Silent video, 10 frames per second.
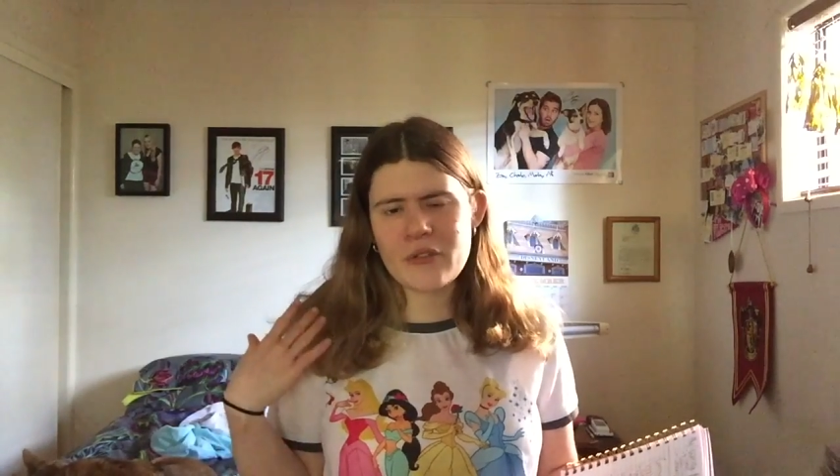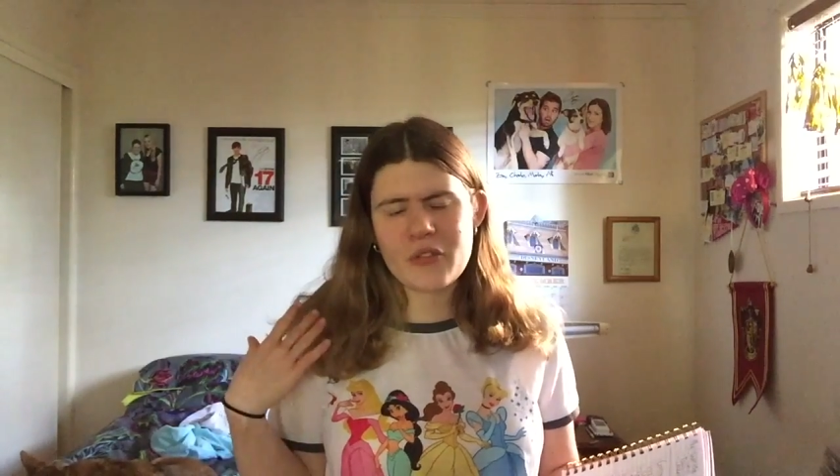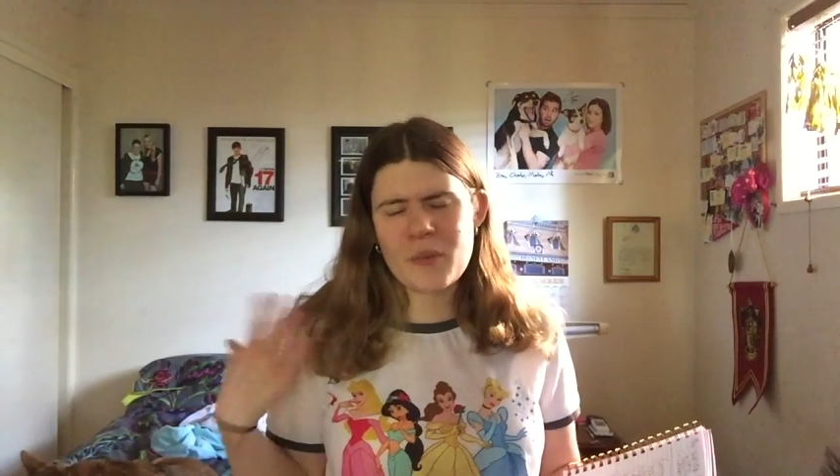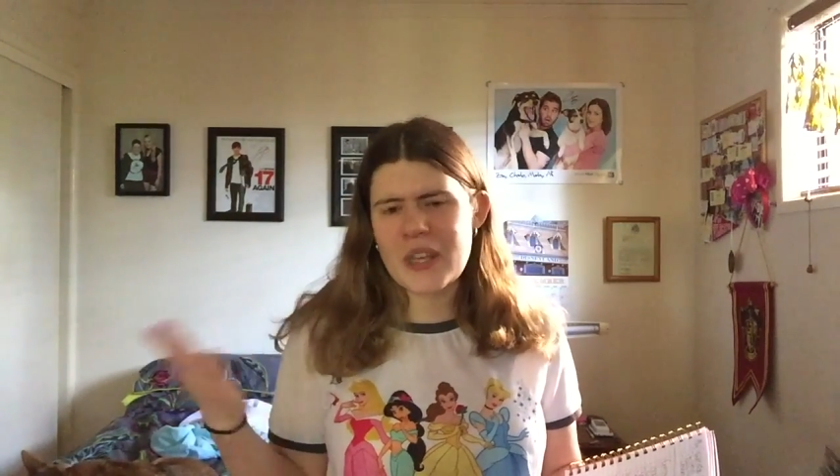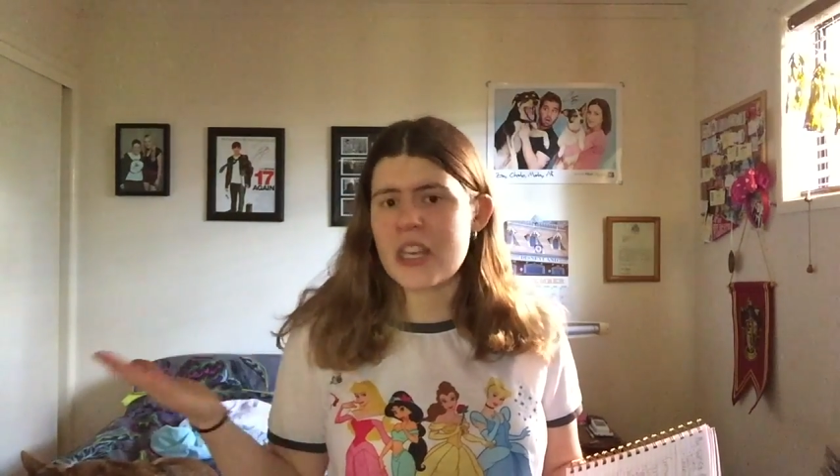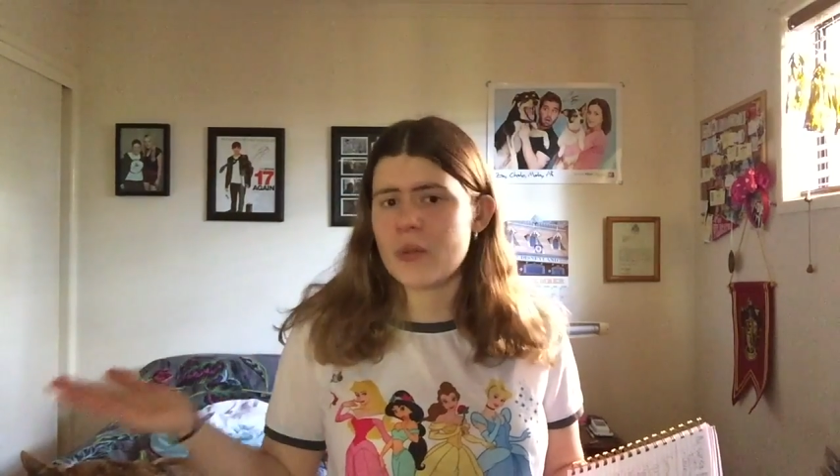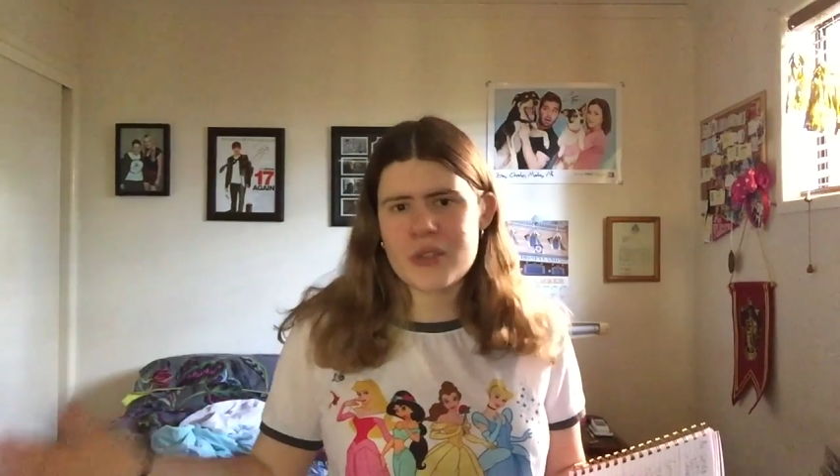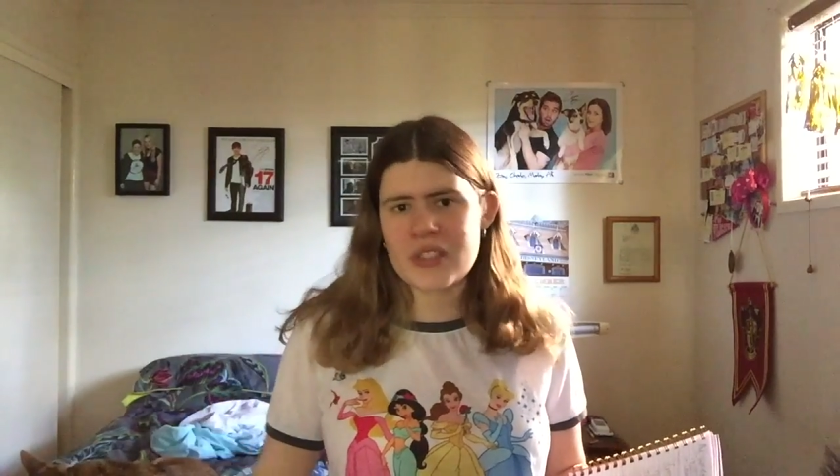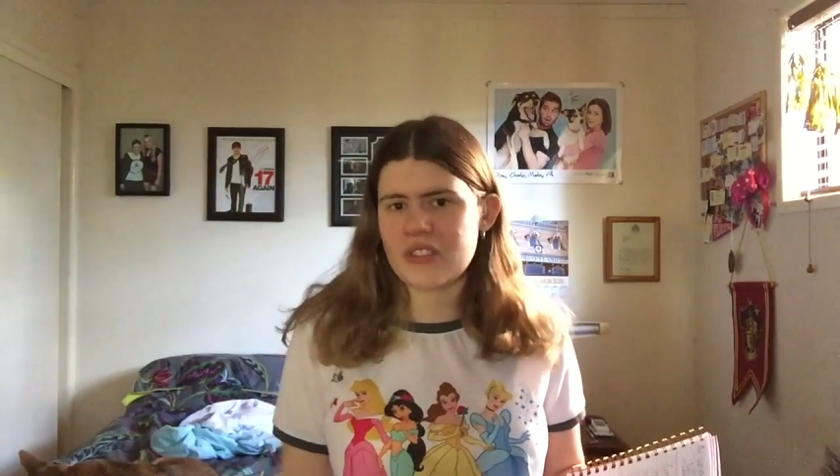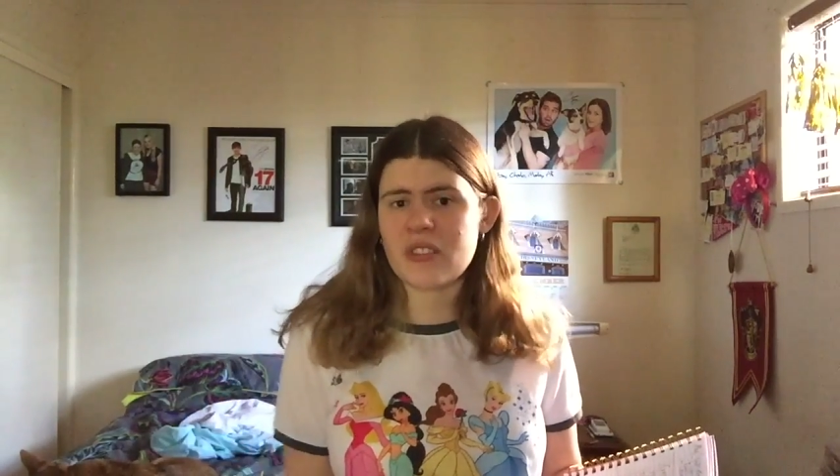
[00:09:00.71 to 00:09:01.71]
for me, he
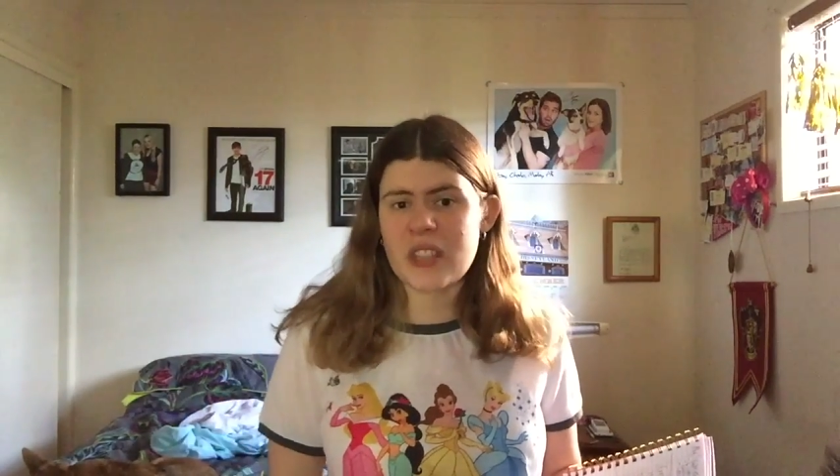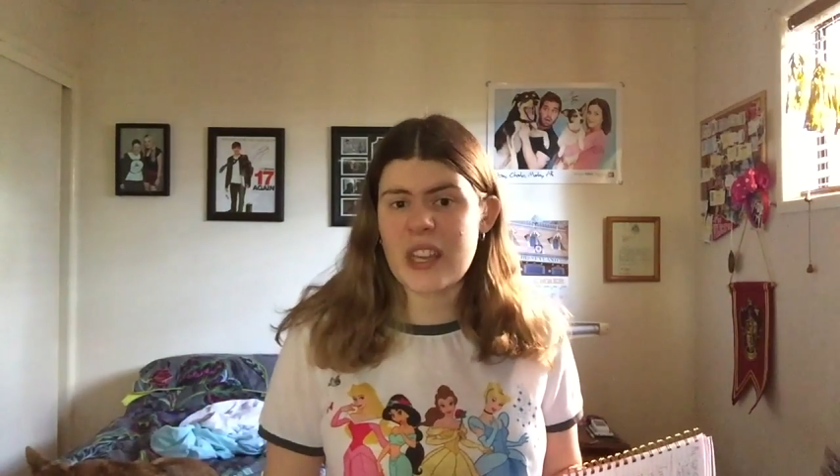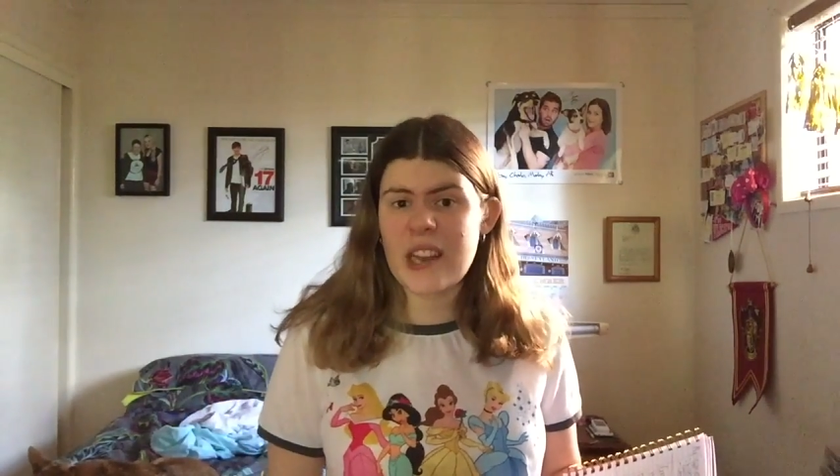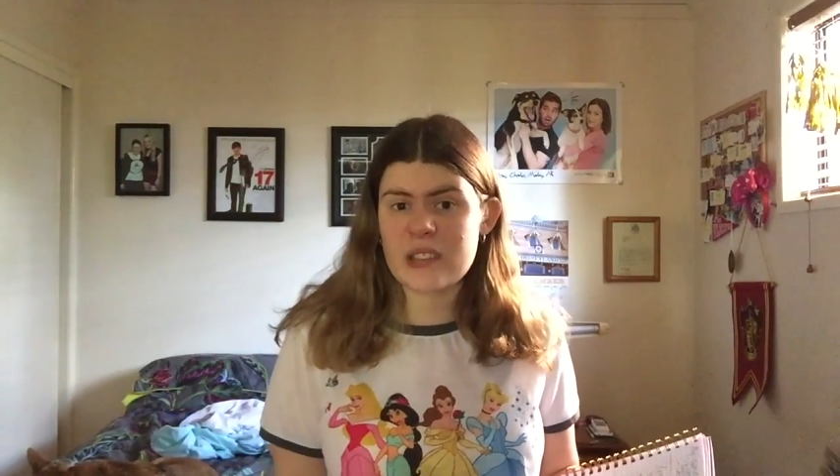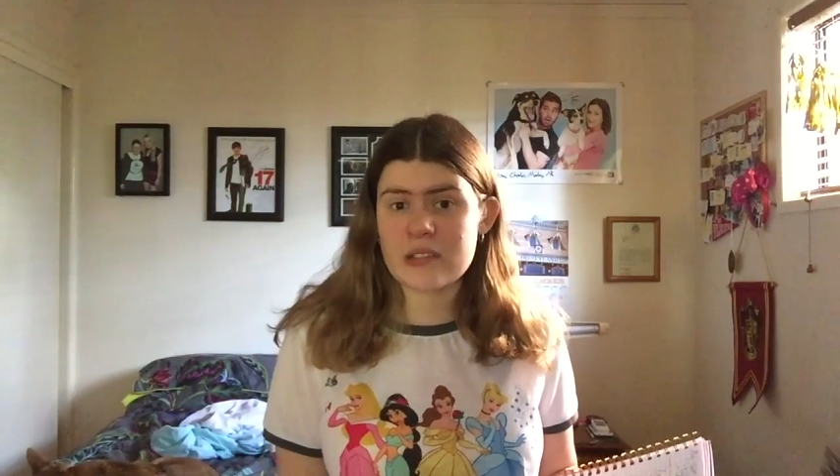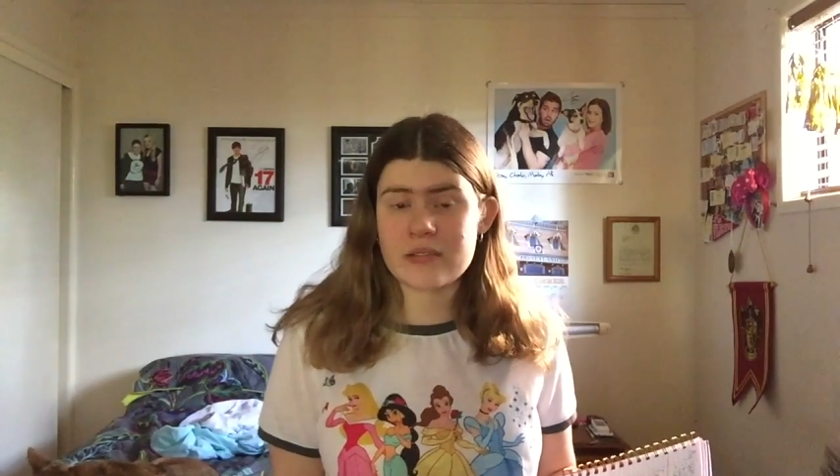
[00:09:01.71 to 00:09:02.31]
wasn't good looking at all,